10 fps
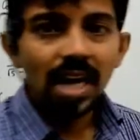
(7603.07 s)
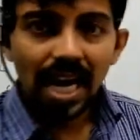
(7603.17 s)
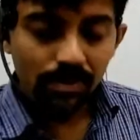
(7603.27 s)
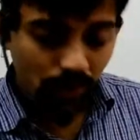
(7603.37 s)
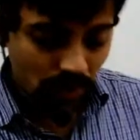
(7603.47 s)

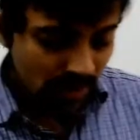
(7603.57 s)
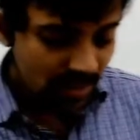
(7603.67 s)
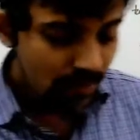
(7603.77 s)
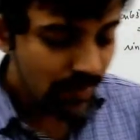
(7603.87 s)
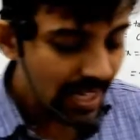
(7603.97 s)

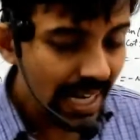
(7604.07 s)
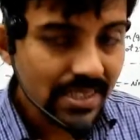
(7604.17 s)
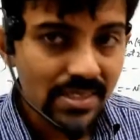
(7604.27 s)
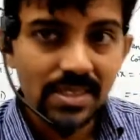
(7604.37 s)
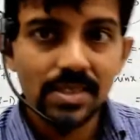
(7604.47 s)
hypotenuse by
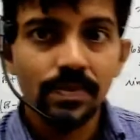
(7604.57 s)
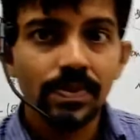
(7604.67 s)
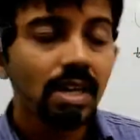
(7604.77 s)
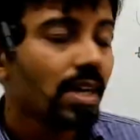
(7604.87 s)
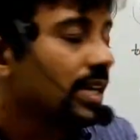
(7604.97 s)
adjacent.
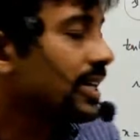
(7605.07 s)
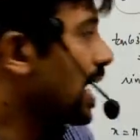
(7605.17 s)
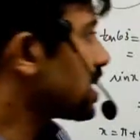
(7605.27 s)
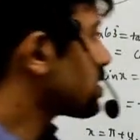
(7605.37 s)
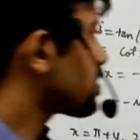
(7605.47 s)

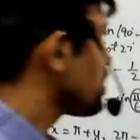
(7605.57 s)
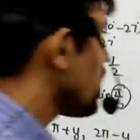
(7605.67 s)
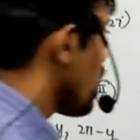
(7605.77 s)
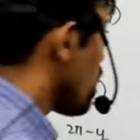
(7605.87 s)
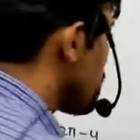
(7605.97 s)
Tan
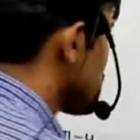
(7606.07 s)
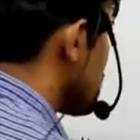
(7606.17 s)
is opposite